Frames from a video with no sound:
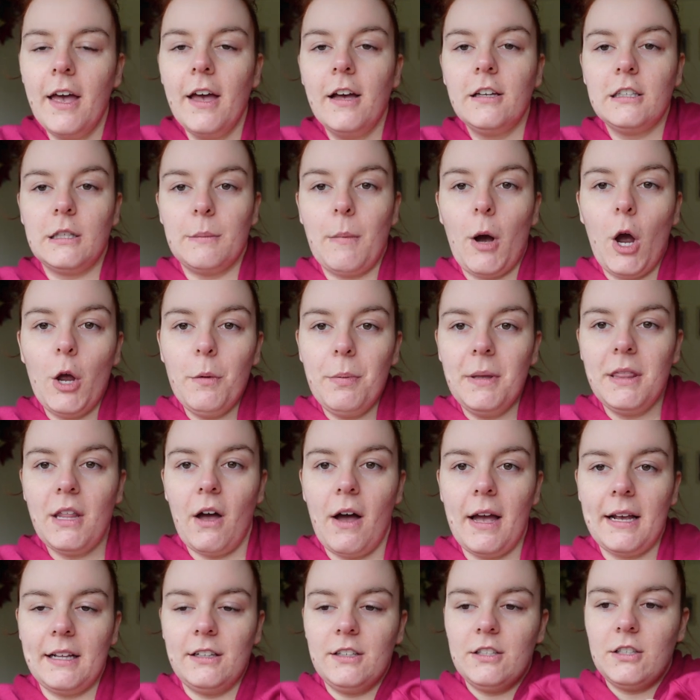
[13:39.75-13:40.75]
So I'm hoping that
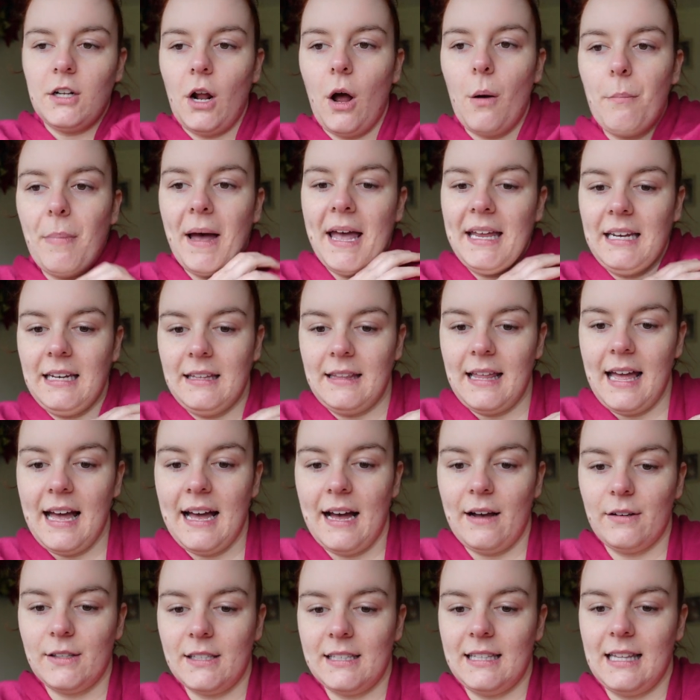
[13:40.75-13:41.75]
I can start painting their
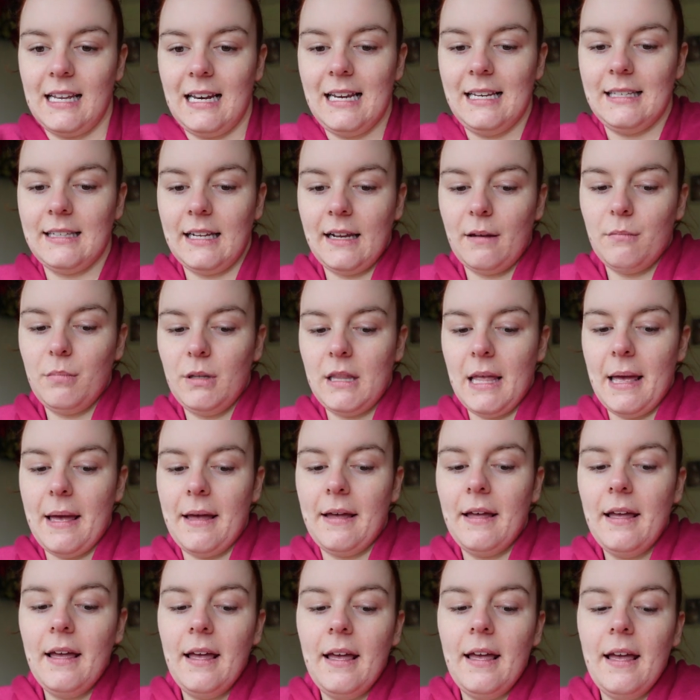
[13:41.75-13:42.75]
house because at least I can put
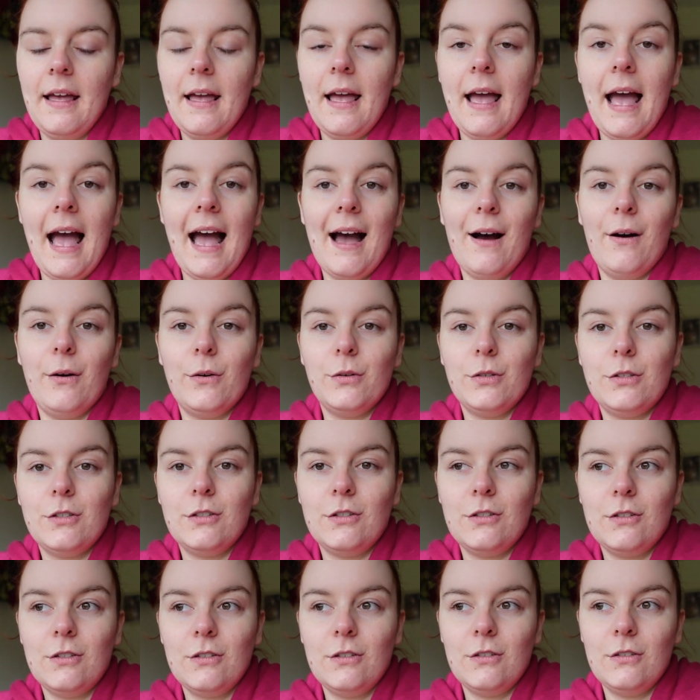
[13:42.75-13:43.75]
their
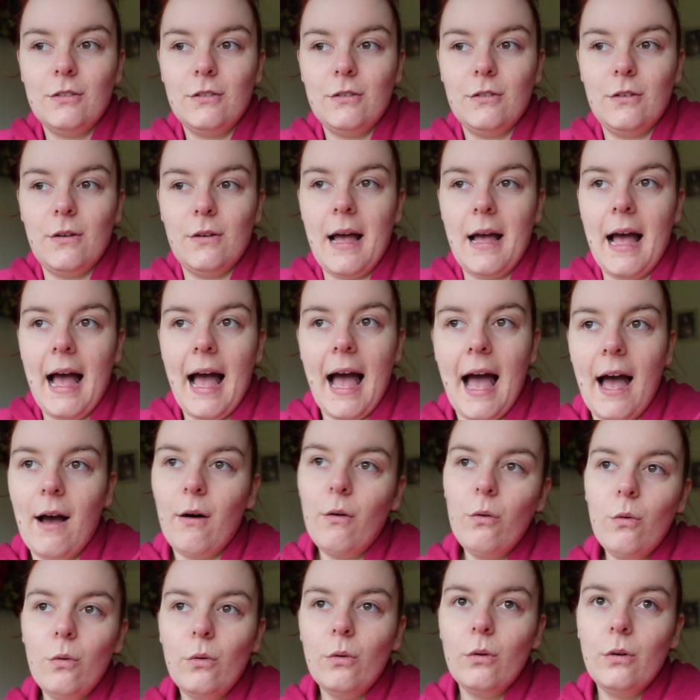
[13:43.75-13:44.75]
house
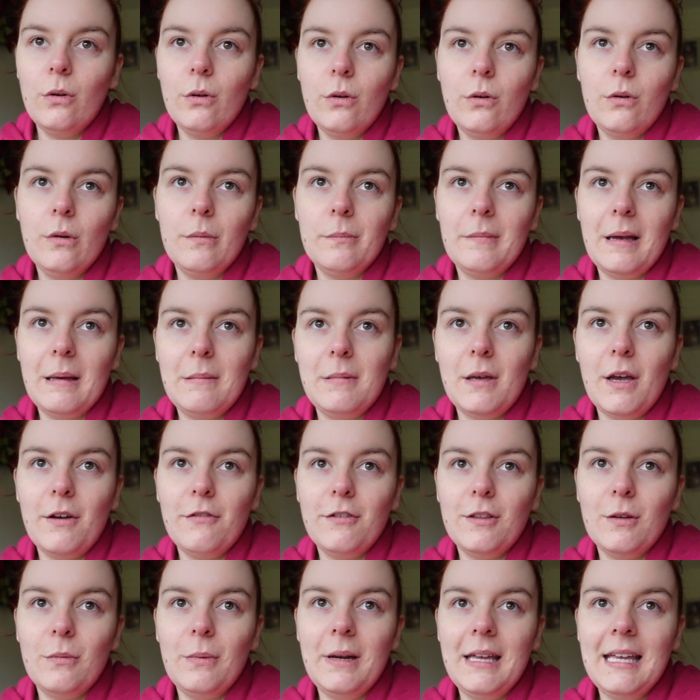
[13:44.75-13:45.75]
out maybe over
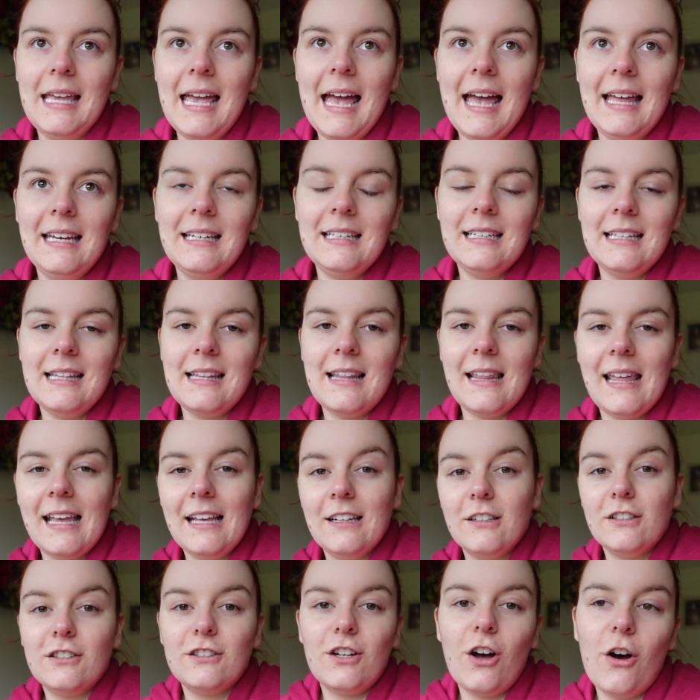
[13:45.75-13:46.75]
the weekend and then they
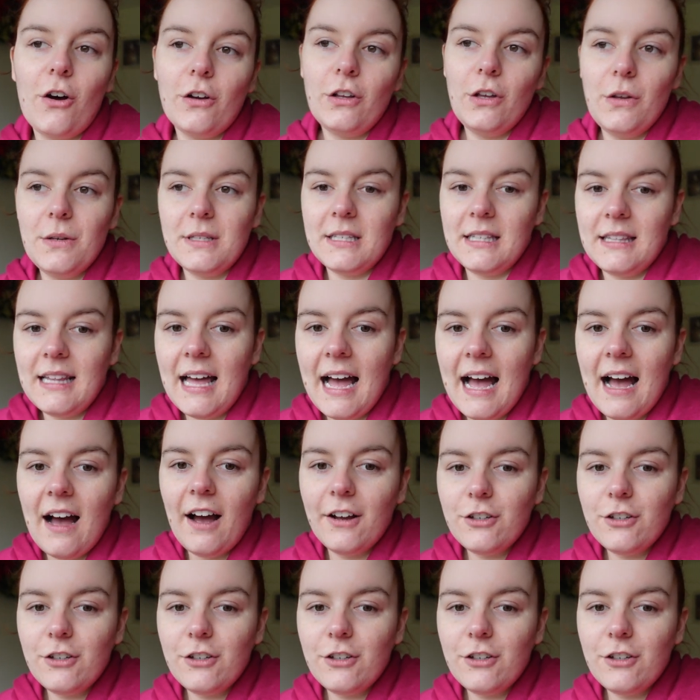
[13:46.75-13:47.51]
can start using that.